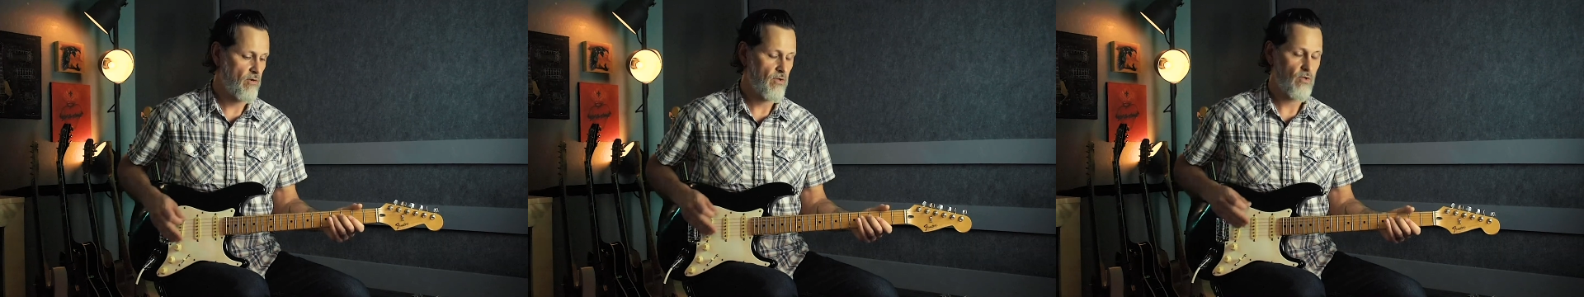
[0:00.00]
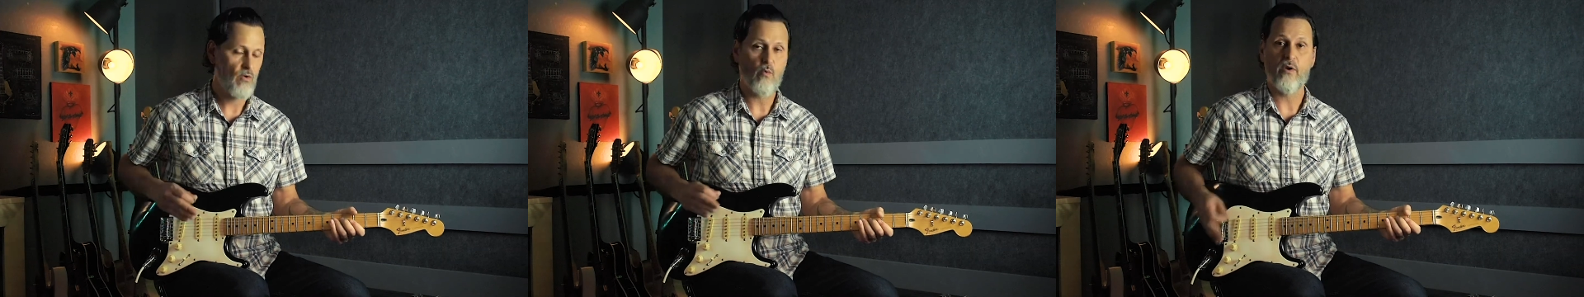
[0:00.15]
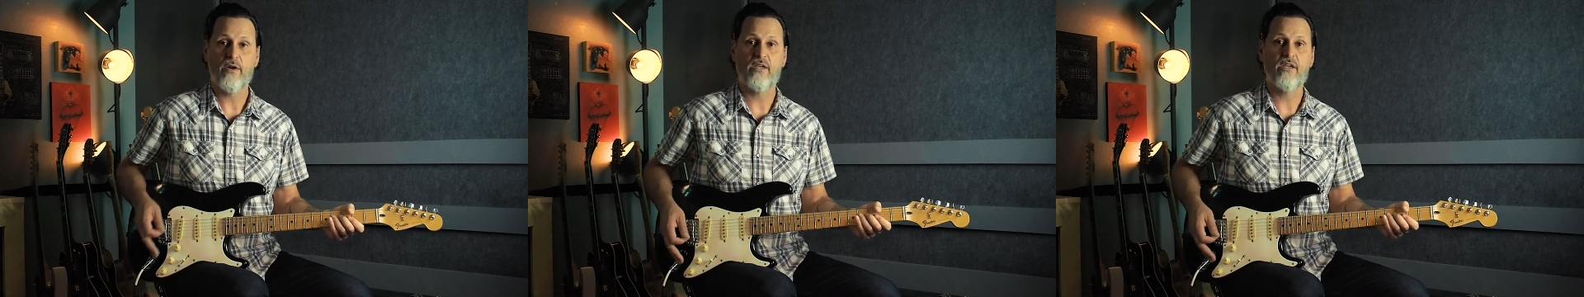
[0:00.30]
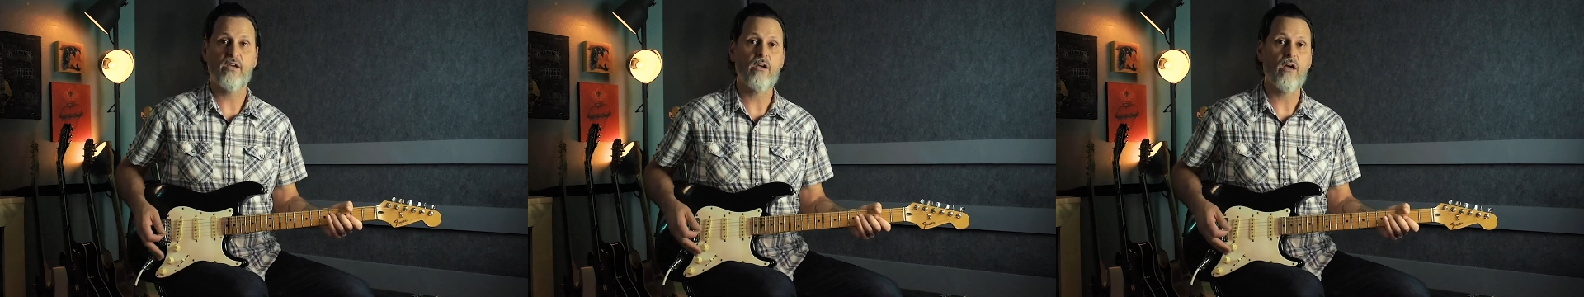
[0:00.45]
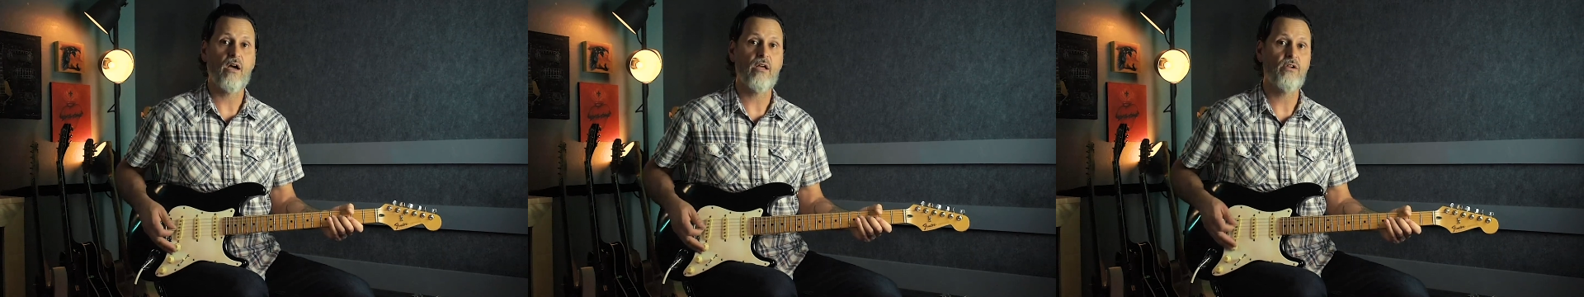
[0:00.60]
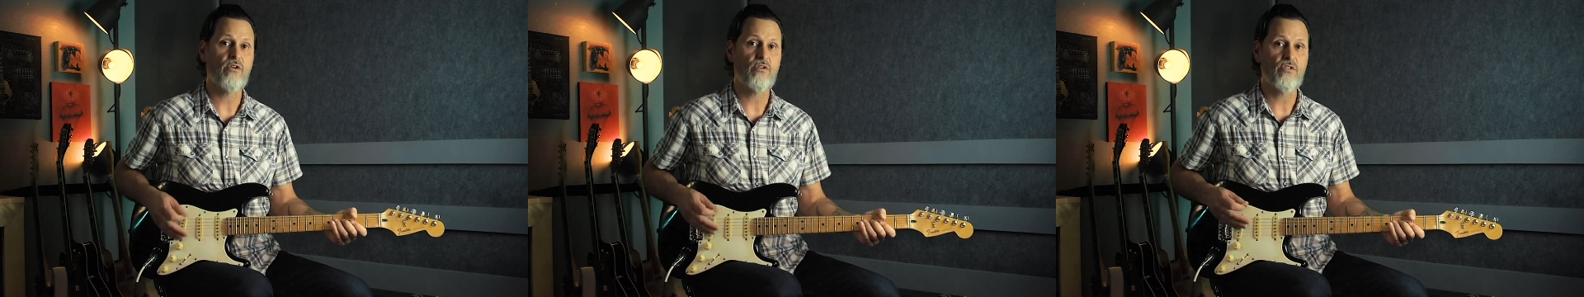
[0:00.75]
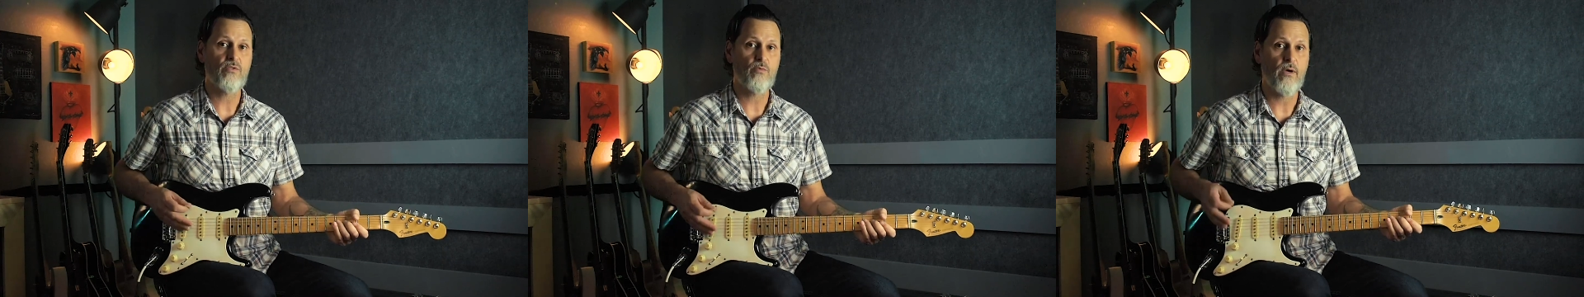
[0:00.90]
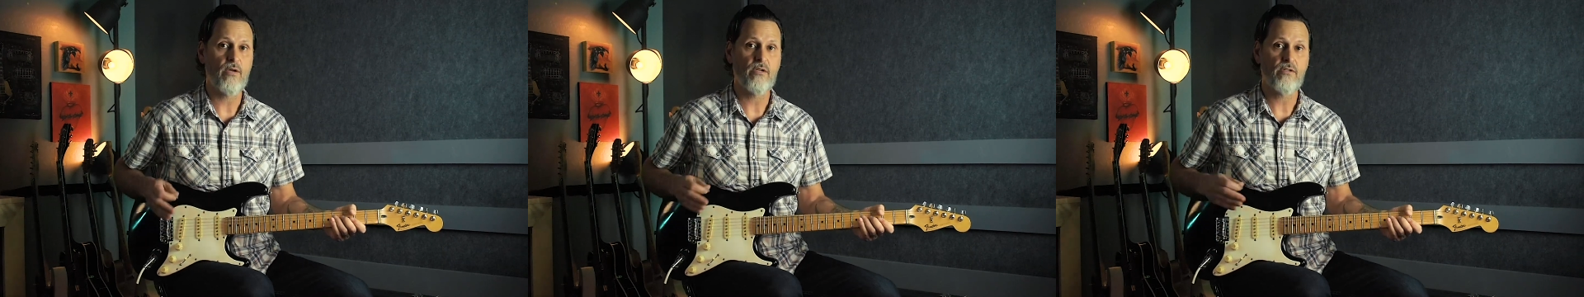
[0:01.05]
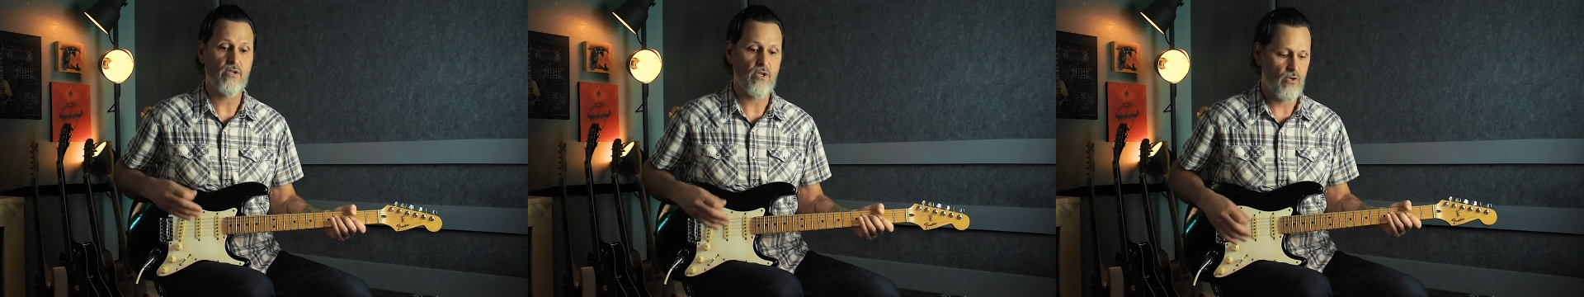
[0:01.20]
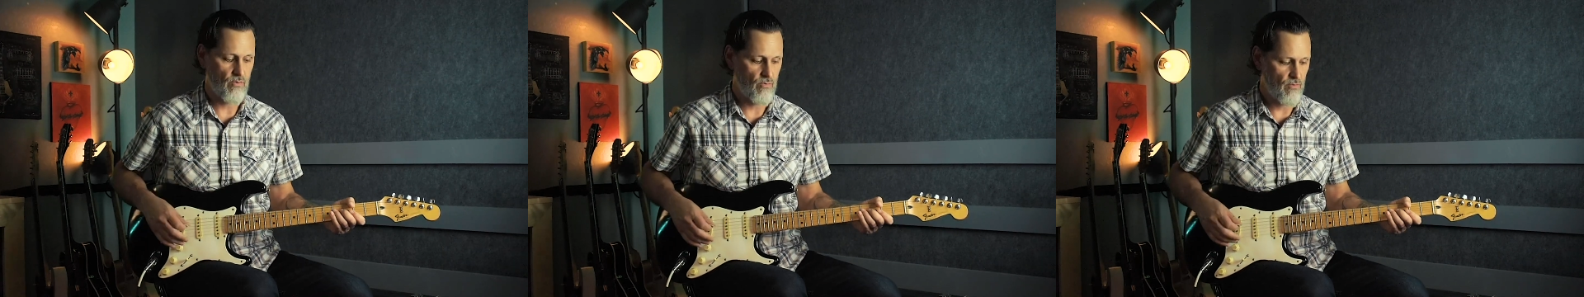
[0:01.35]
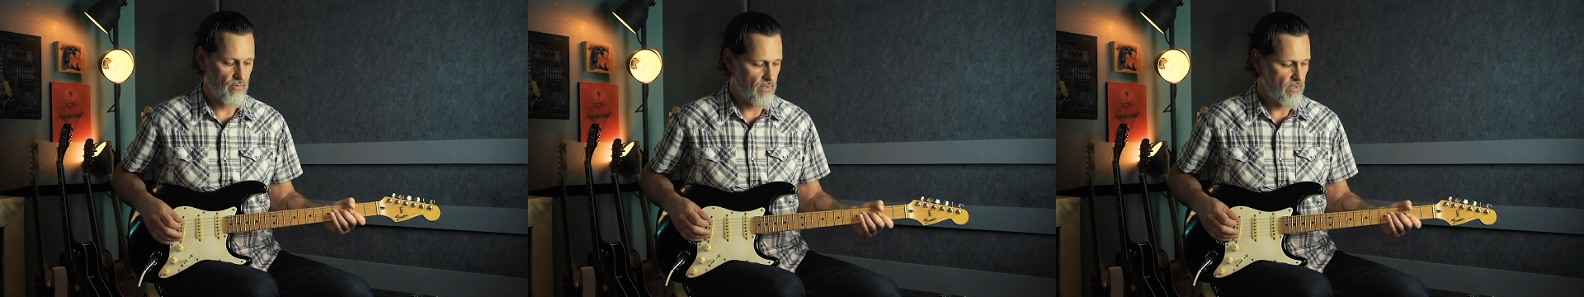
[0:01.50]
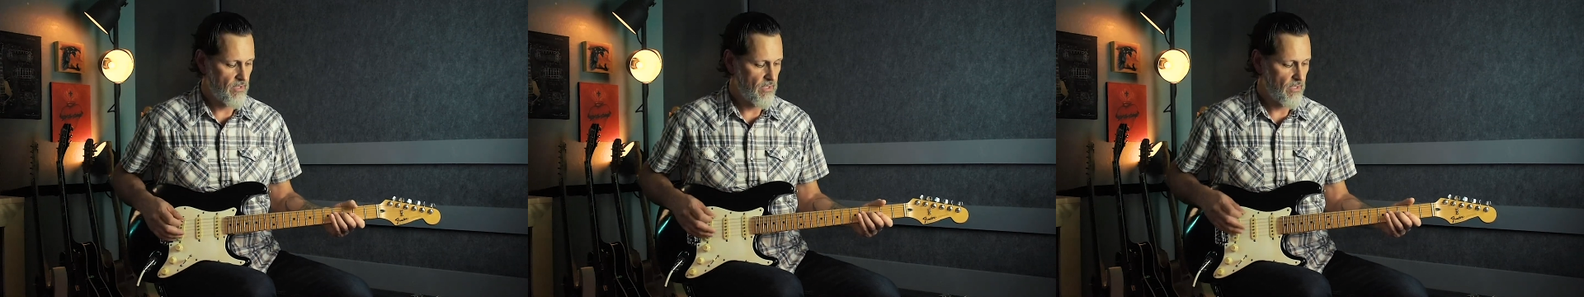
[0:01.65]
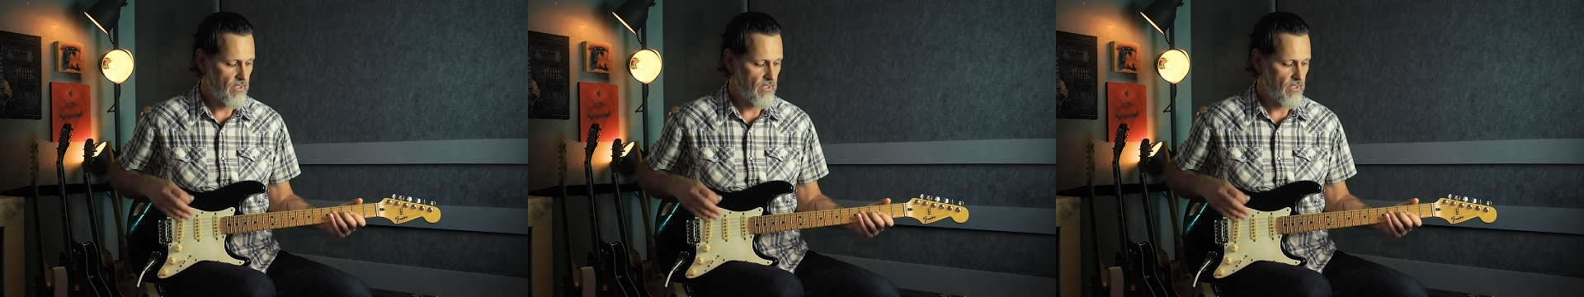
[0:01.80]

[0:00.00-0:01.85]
you want to kick on your swell tone